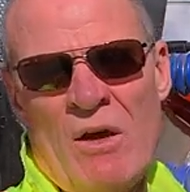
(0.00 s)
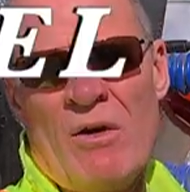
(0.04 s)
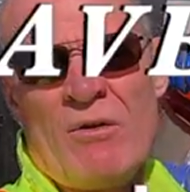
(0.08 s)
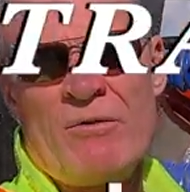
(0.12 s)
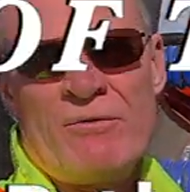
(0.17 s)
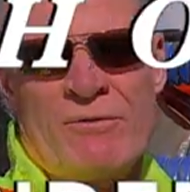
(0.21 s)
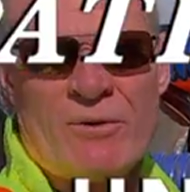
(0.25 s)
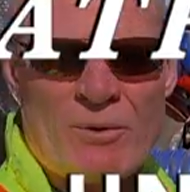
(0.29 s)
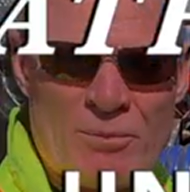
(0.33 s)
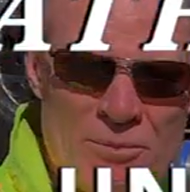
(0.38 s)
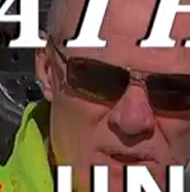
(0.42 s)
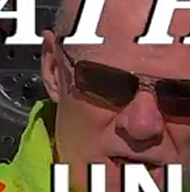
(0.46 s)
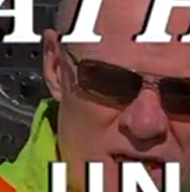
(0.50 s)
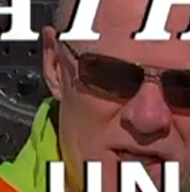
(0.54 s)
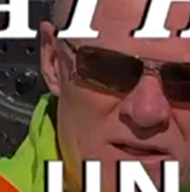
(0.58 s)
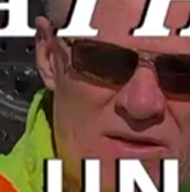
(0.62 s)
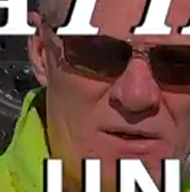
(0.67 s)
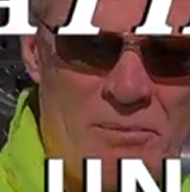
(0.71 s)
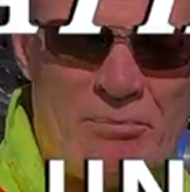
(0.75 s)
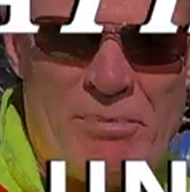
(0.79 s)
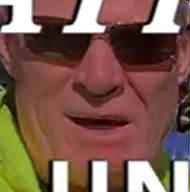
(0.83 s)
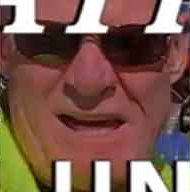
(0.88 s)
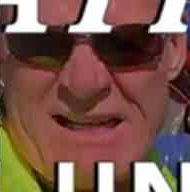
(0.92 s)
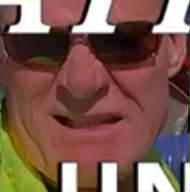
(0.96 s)
For me, the
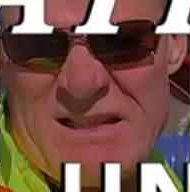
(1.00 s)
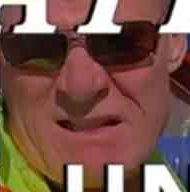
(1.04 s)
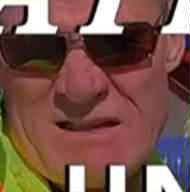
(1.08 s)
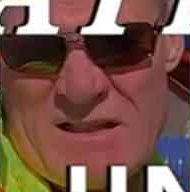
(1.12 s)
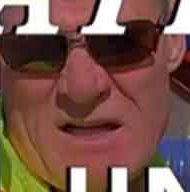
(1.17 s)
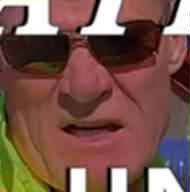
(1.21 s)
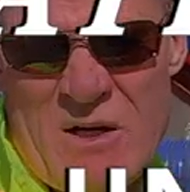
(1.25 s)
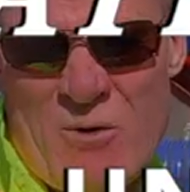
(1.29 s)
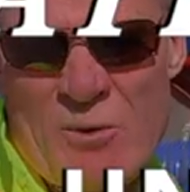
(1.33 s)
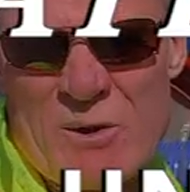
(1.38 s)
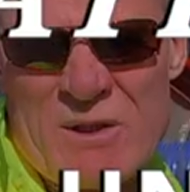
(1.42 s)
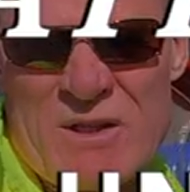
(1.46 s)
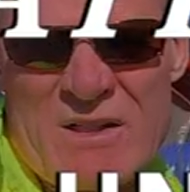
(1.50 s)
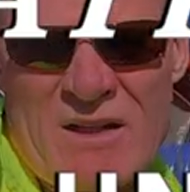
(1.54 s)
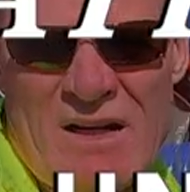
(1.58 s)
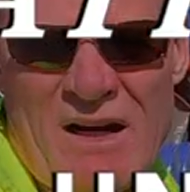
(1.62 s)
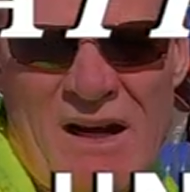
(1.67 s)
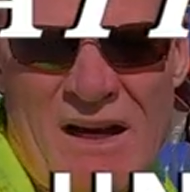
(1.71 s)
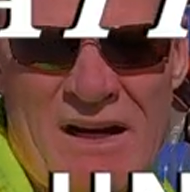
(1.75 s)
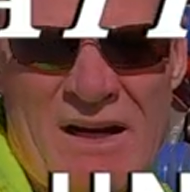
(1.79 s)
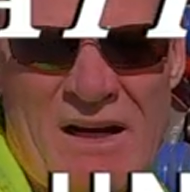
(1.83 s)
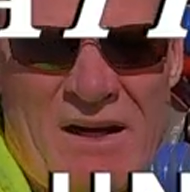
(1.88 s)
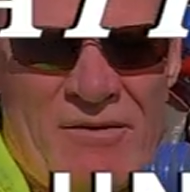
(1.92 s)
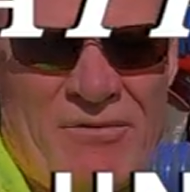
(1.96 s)
best sequence that I
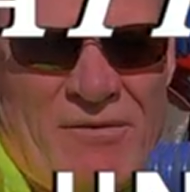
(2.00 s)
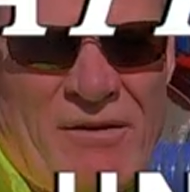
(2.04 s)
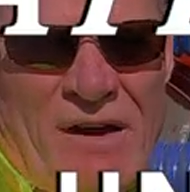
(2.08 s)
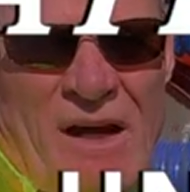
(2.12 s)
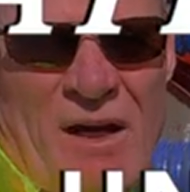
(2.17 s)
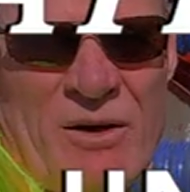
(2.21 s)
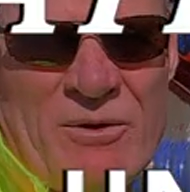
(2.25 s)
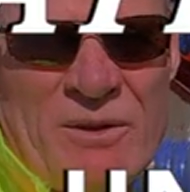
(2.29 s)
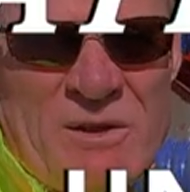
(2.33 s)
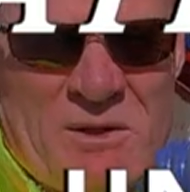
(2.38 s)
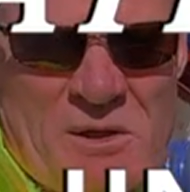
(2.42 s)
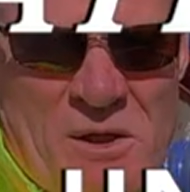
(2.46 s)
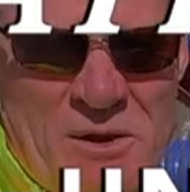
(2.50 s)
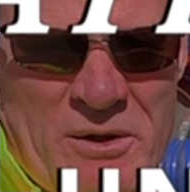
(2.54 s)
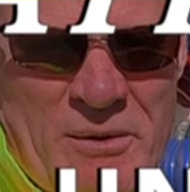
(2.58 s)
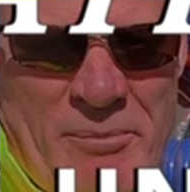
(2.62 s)
have found is on the